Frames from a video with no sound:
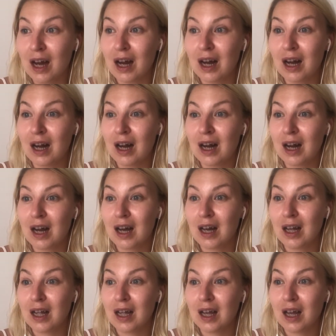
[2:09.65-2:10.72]
I
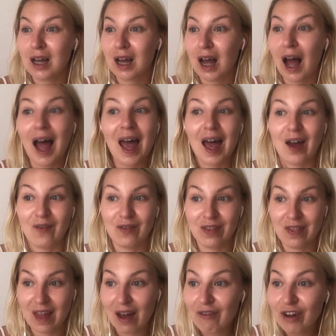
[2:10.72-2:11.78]
have
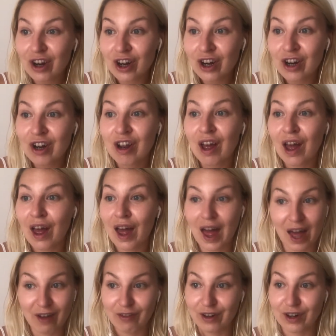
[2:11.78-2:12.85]
never,
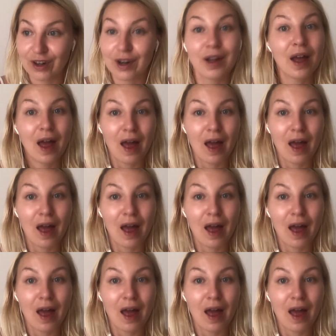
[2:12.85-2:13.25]
ever